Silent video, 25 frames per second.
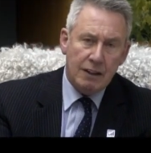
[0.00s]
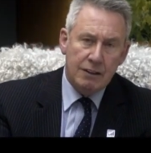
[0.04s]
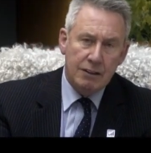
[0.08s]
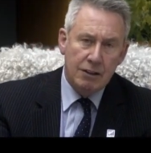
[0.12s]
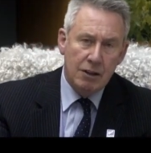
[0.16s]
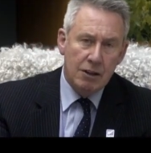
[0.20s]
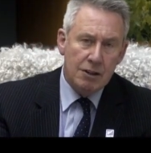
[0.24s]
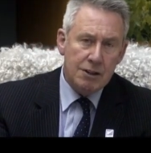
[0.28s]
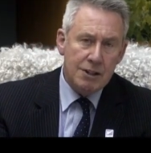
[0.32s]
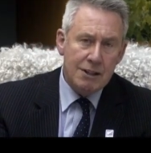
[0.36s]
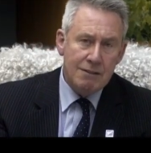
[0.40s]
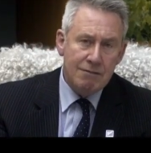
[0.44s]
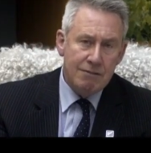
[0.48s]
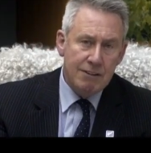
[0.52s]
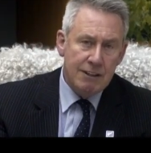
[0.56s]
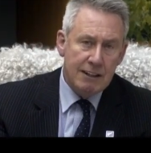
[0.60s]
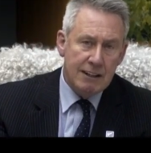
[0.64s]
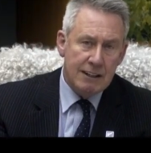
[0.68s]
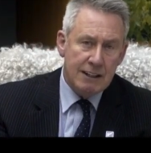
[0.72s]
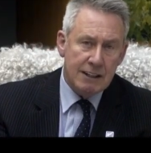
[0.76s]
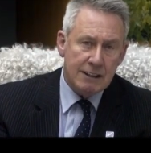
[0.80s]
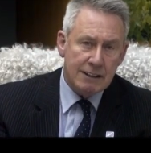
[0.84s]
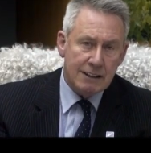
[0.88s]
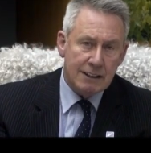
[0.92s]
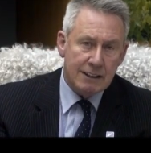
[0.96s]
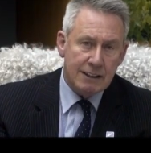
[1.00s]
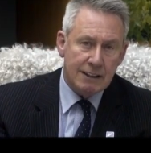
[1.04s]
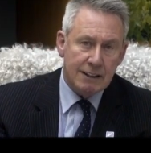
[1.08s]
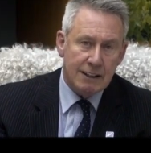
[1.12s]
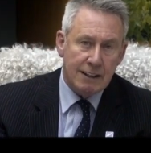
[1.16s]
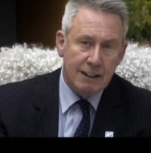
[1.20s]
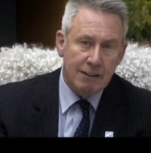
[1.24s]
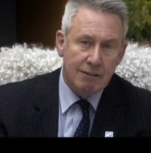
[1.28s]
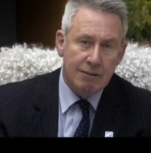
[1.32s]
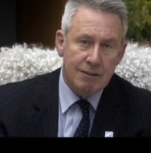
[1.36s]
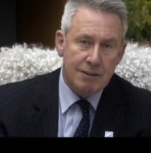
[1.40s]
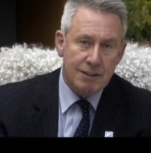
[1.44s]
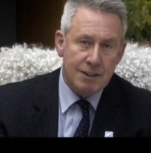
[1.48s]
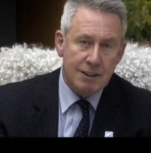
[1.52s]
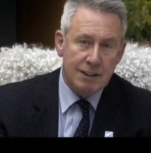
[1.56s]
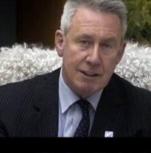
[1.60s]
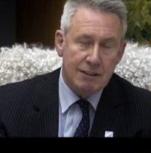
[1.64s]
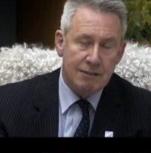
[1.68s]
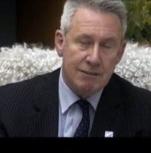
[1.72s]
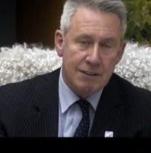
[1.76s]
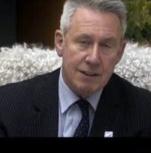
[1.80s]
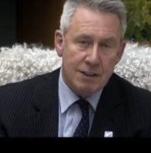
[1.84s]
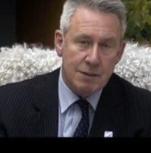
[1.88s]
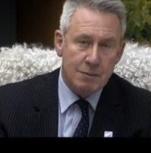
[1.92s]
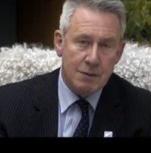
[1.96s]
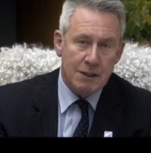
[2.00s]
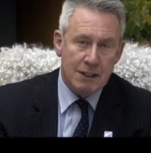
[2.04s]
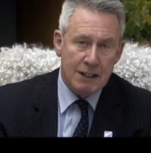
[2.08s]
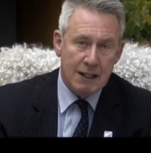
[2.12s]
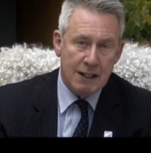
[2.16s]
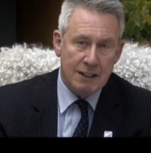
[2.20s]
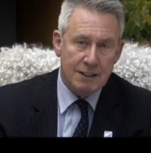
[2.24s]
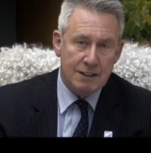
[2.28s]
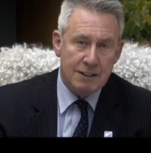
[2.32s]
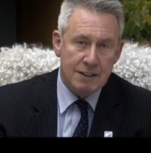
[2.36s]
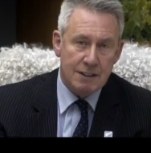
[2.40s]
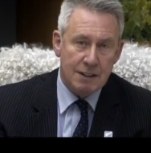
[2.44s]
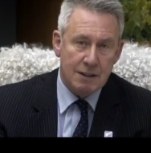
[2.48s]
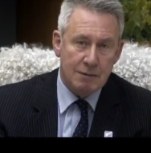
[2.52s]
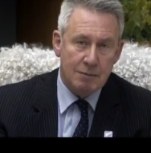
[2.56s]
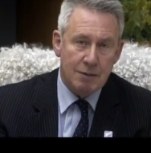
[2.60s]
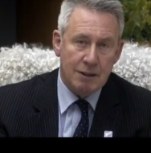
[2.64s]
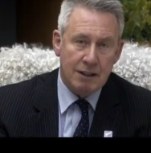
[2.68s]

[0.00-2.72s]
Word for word: Not every letter that I received has been answered